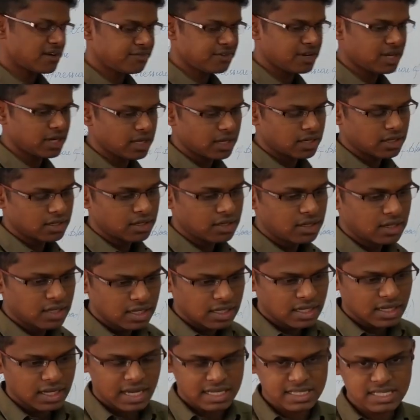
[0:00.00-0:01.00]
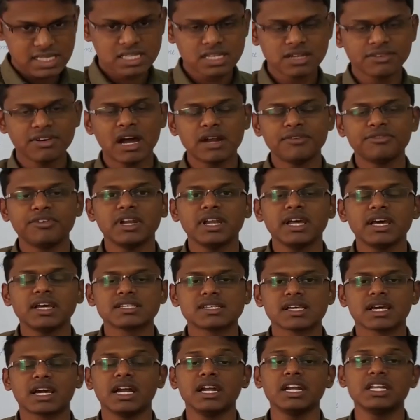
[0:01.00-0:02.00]
failure? Congestive heart failure
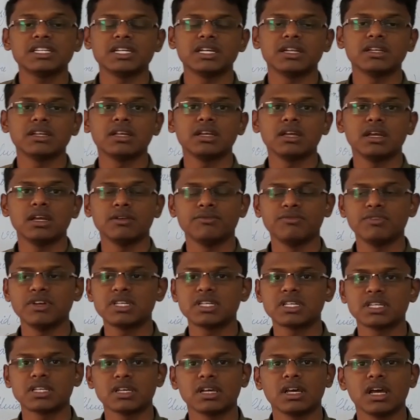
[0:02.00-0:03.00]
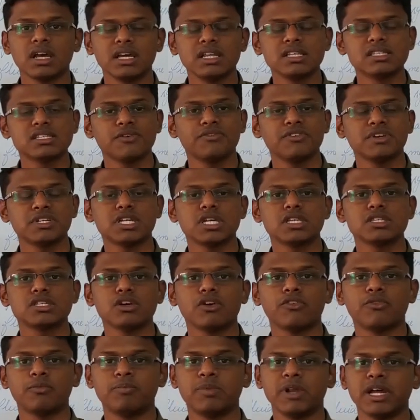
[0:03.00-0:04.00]
is a condition in which insufficiency
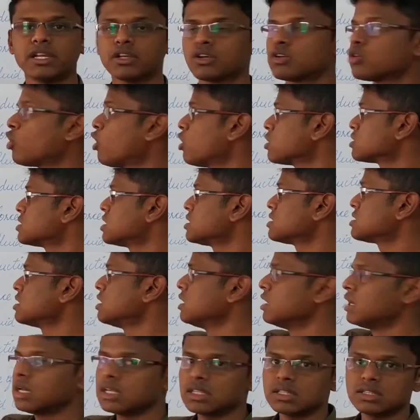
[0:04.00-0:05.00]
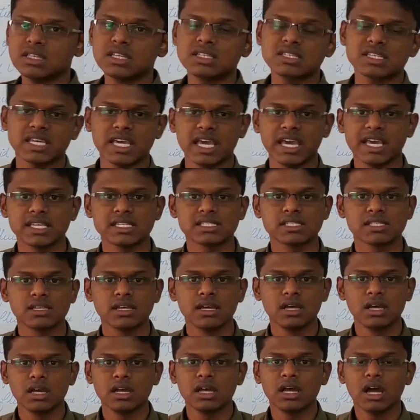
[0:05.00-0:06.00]
of blood causes this case,
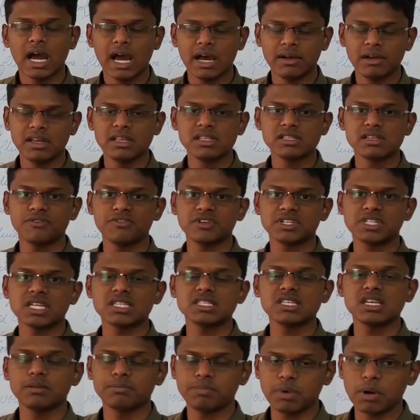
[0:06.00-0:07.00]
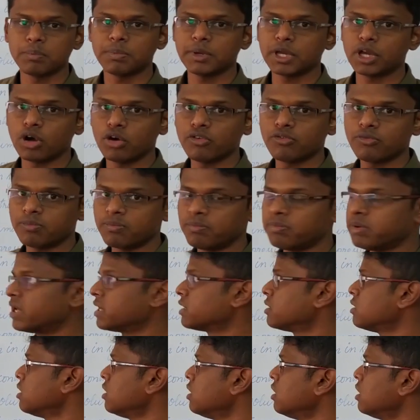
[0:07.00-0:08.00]
insufficiency in pumping of blood.